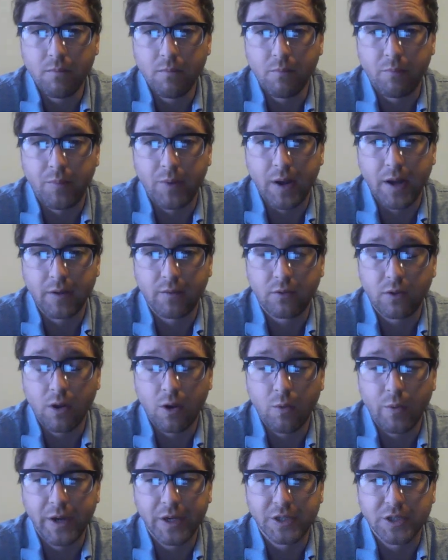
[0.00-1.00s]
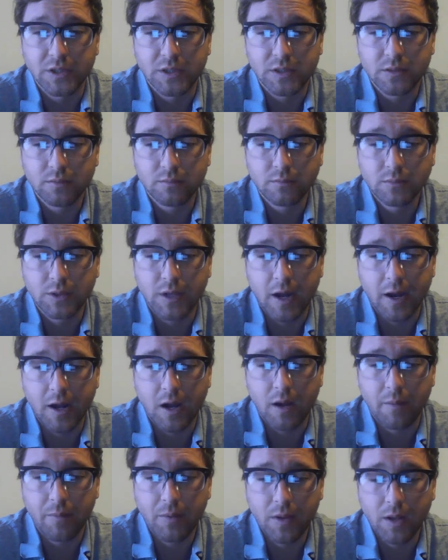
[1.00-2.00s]
But so we just got
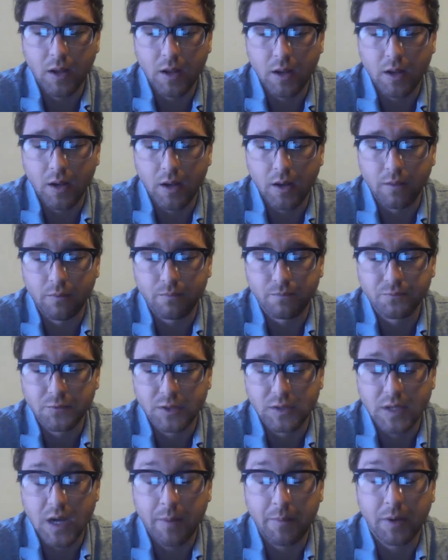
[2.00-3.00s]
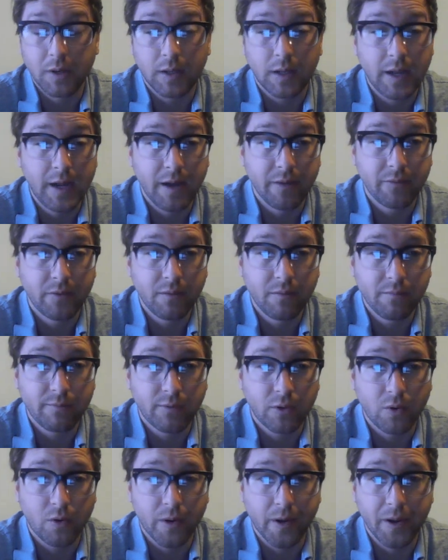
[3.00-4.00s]
up and just up and left
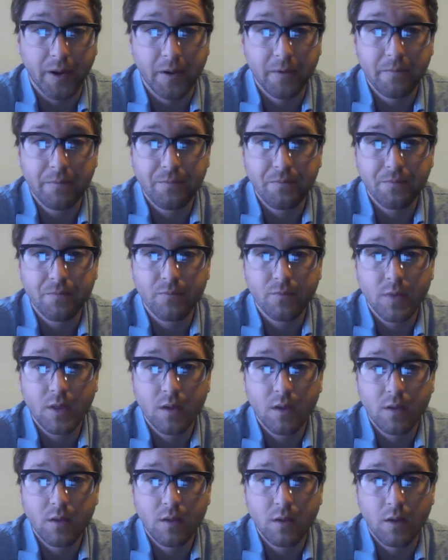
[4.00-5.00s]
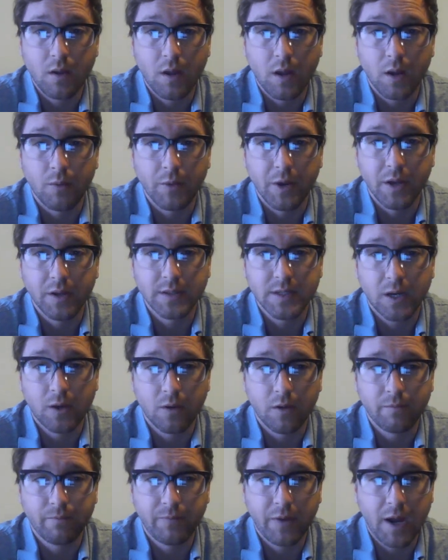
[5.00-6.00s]
Florida. And we didn't tell
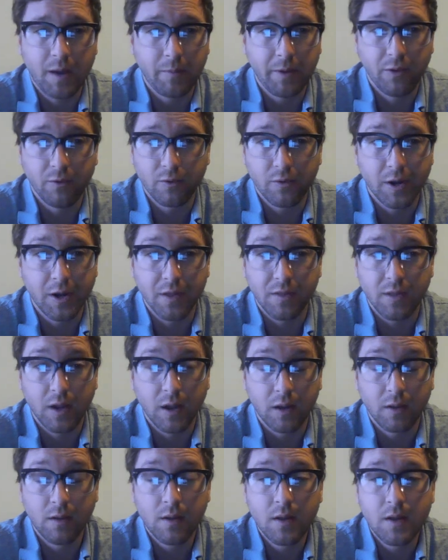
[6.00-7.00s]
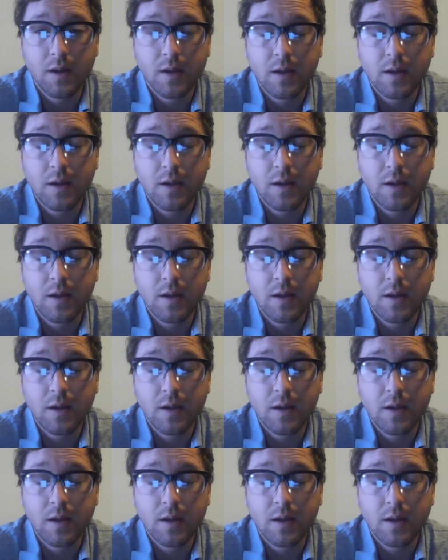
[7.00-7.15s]
our families or anything.